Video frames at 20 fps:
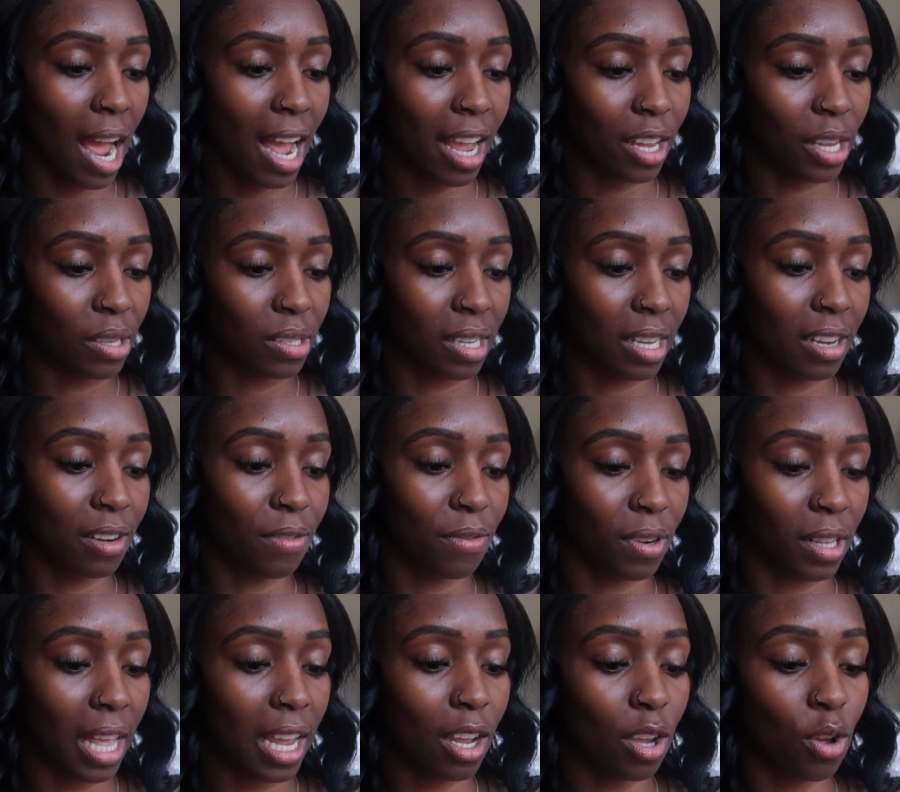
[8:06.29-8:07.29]
I use it
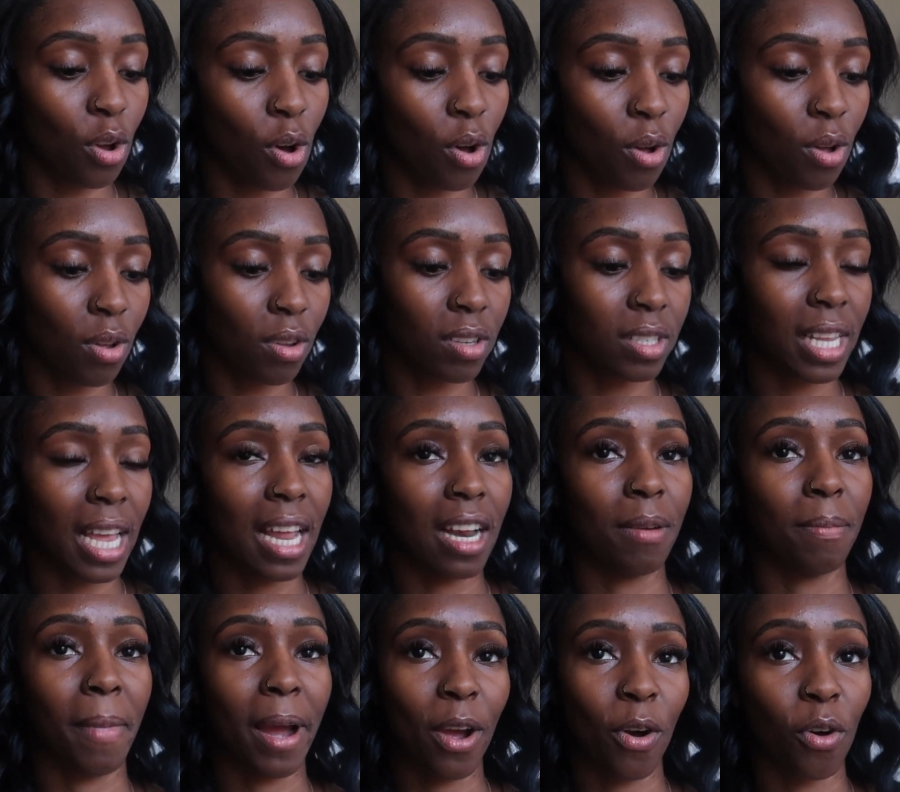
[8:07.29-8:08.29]
for like goals
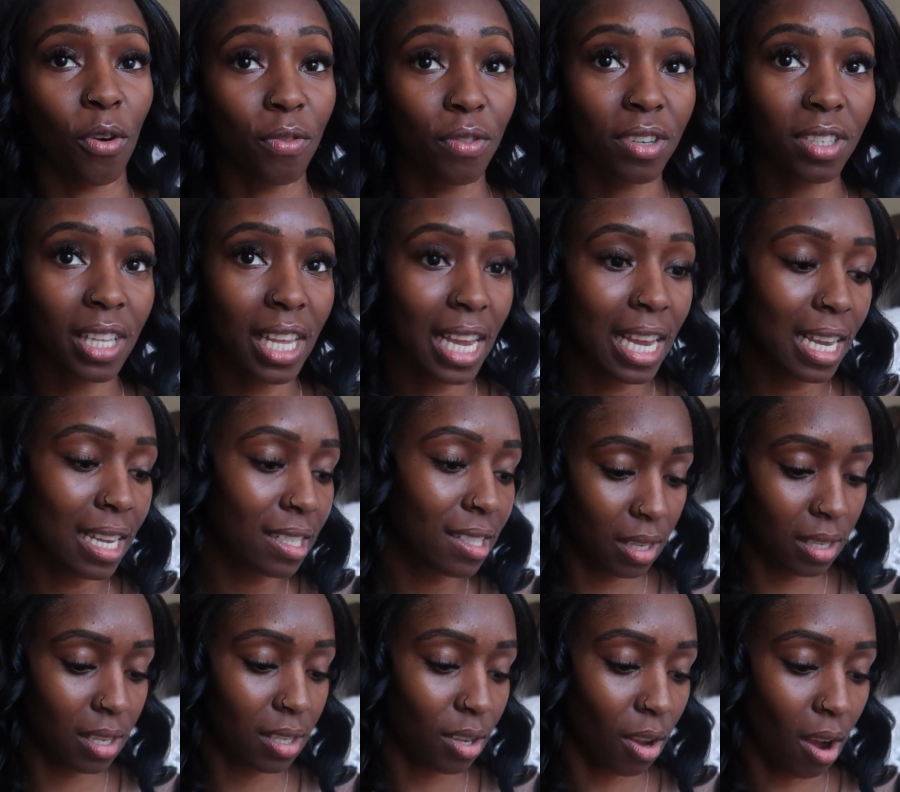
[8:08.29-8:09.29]
and my overlays.
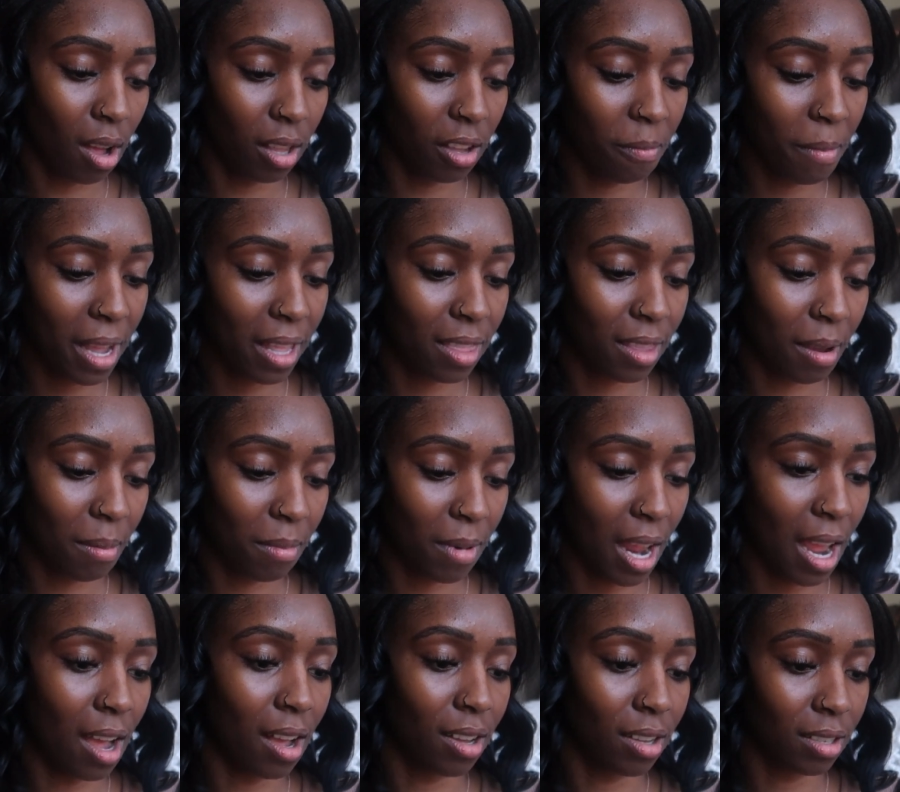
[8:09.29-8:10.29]
This is all of my
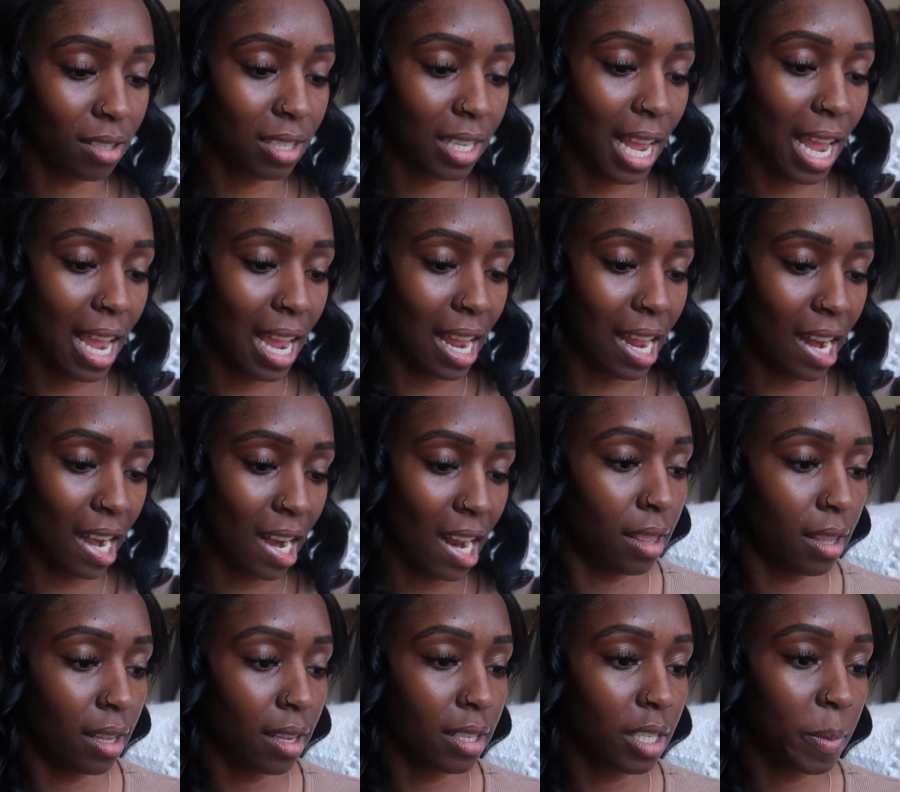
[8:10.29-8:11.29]
thumbnails, and
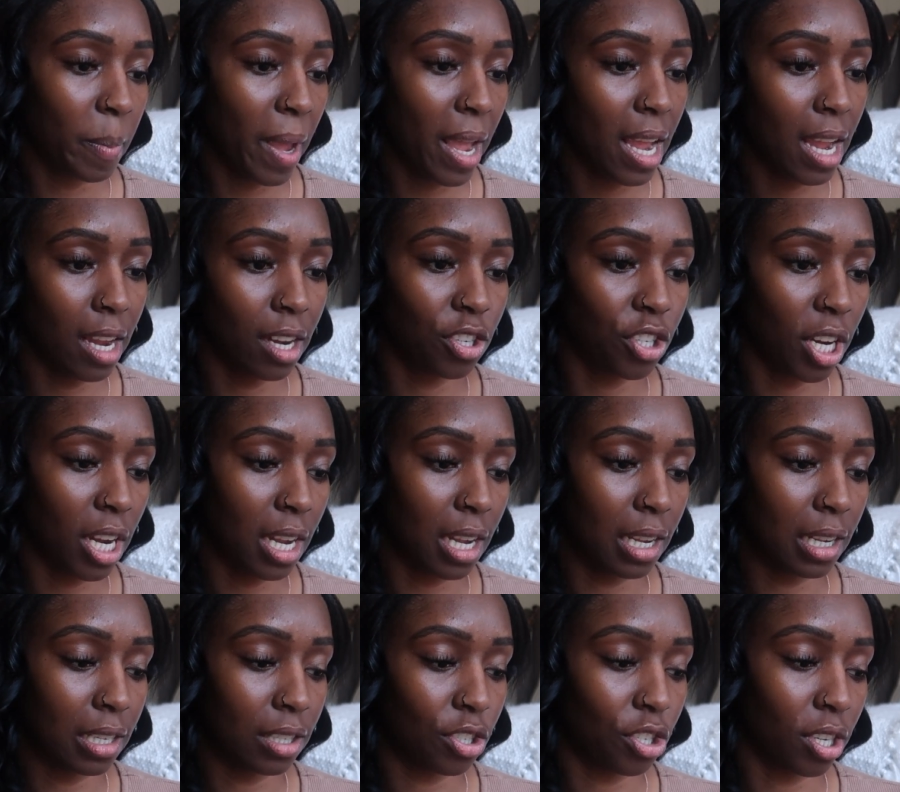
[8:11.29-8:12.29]
this page
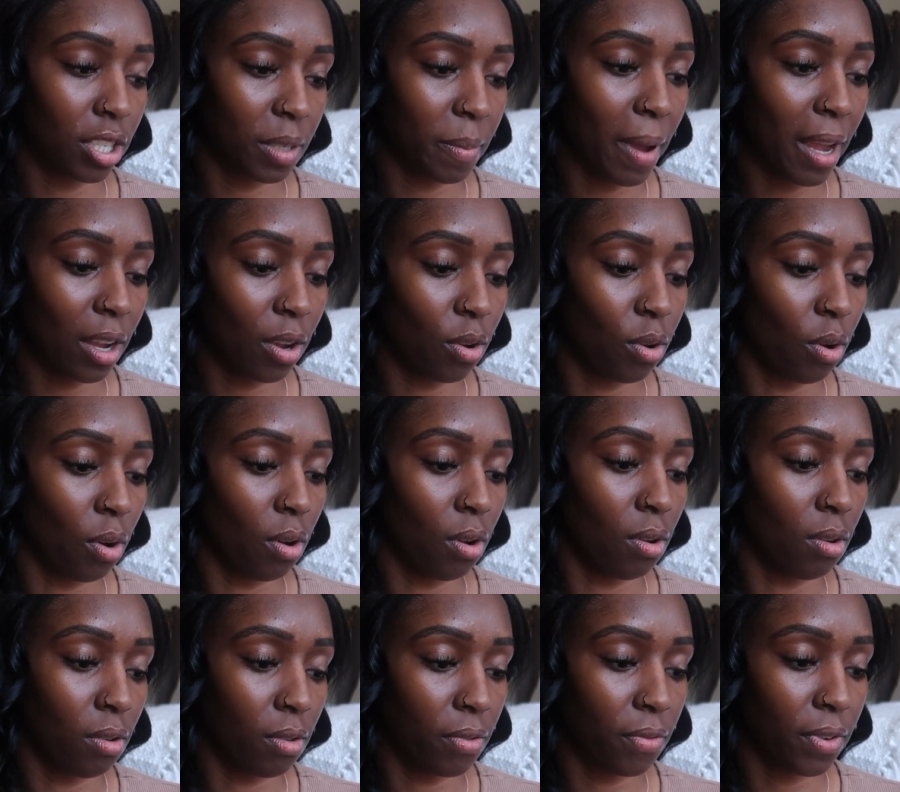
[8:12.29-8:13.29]
is just my
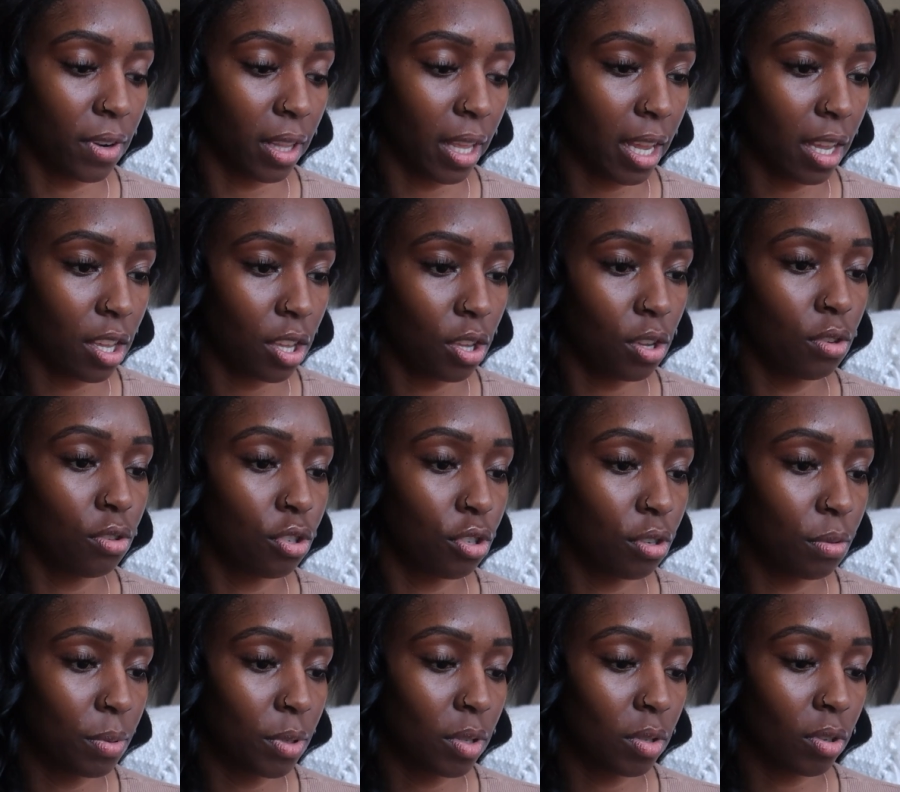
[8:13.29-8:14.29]
goal for like
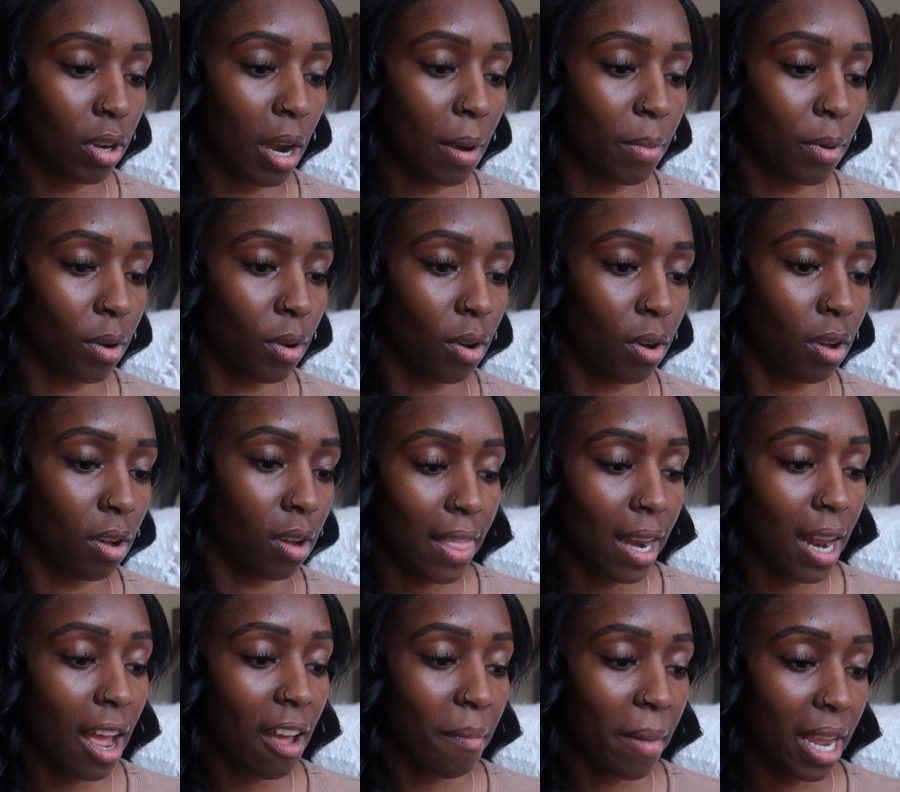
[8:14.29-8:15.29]
YouTube subscriber goal, and
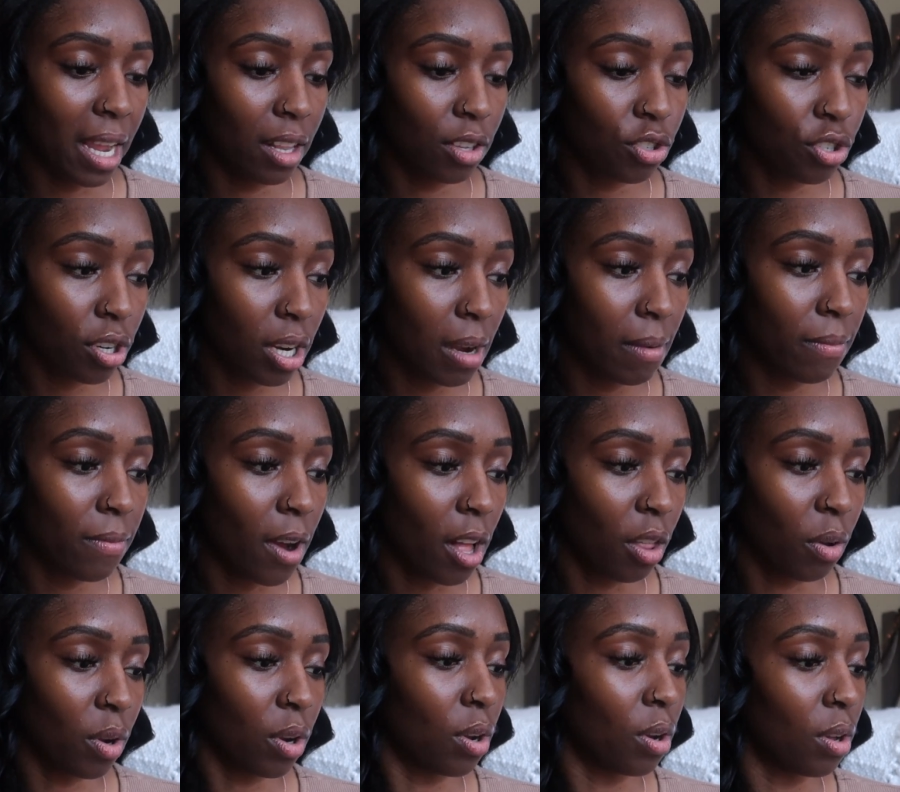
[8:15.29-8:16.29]
then I have my Instagram
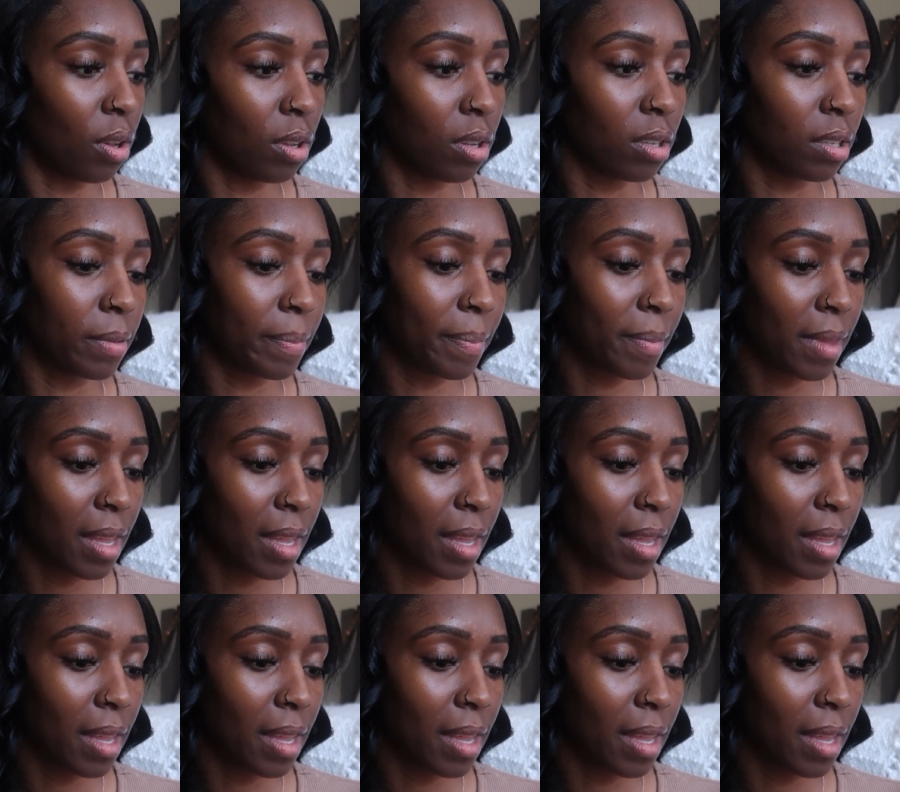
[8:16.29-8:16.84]
follower goal,